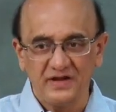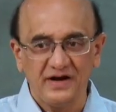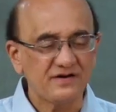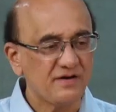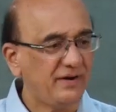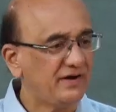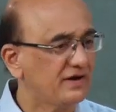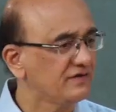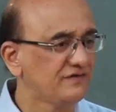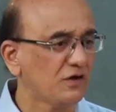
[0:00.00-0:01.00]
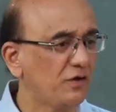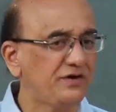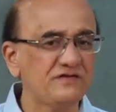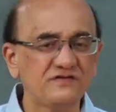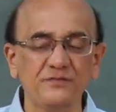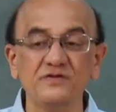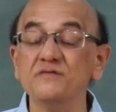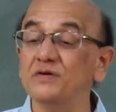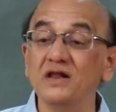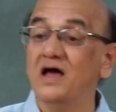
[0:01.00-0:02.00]
If remainder is 0 it is
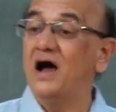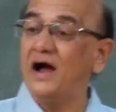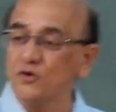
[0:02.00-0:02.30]
divisible. I